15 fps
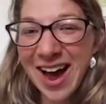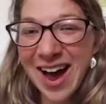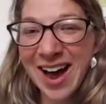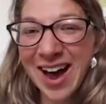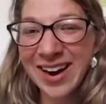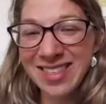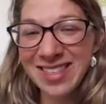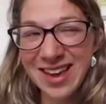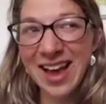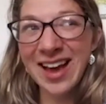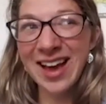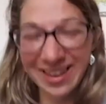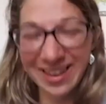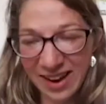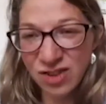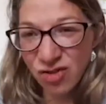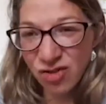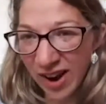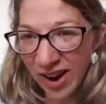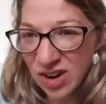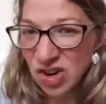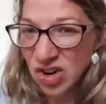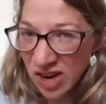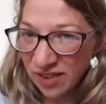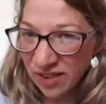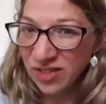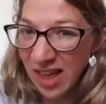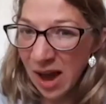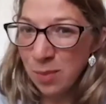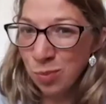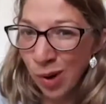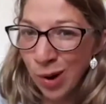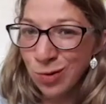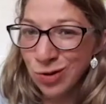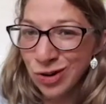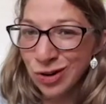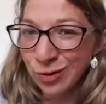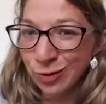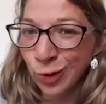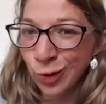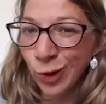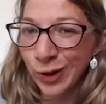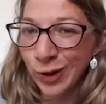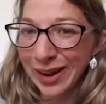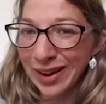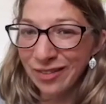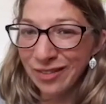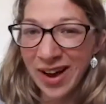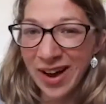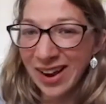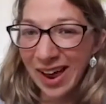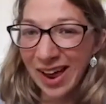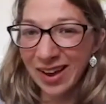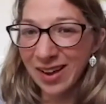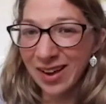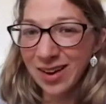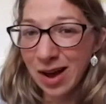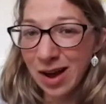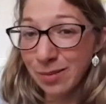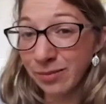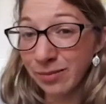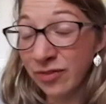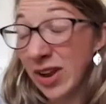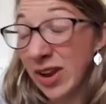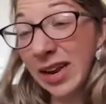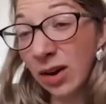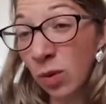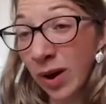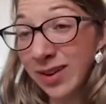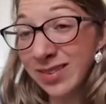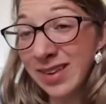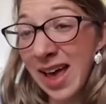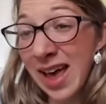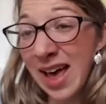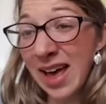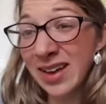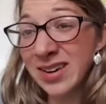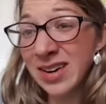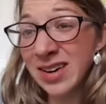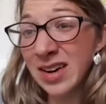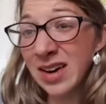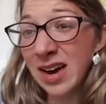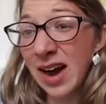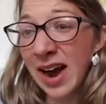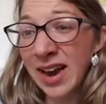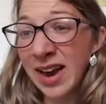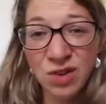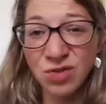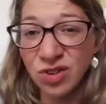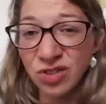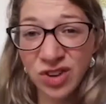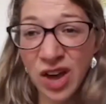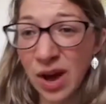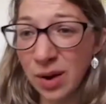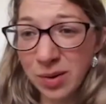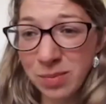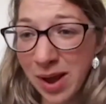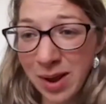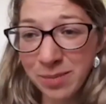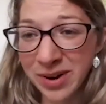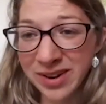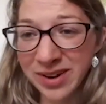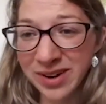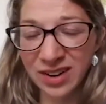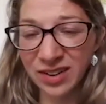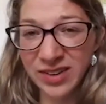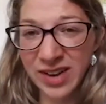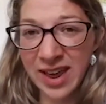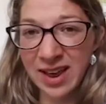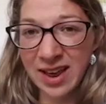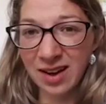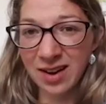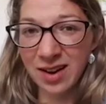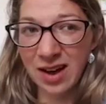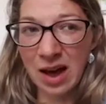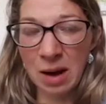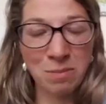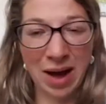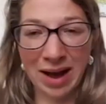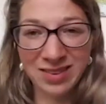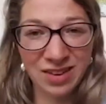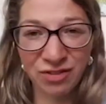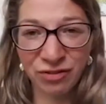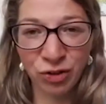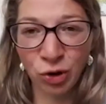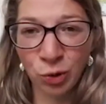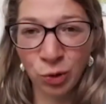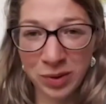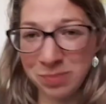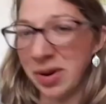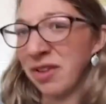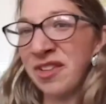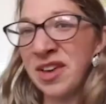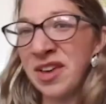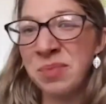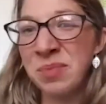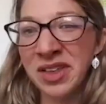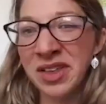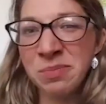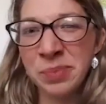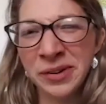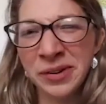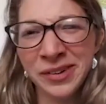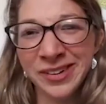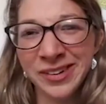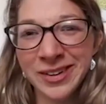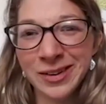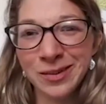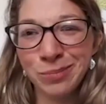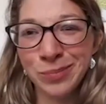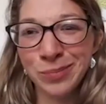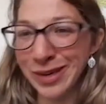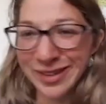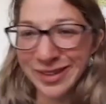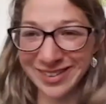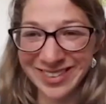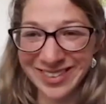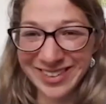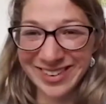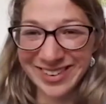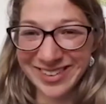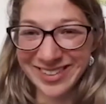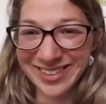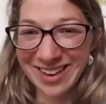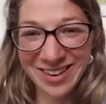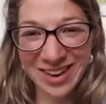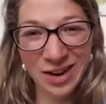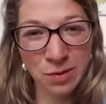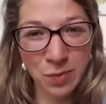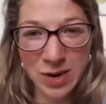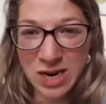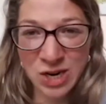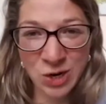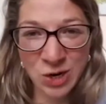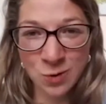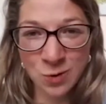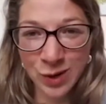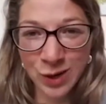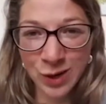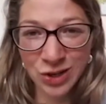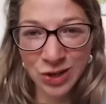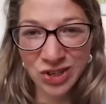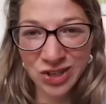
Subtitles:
And I guess I try and shift that approach to falling. If I am feeling quite scared, I don't just go and make myself take a massive fall with my feet by the bolt, because that's going to be too much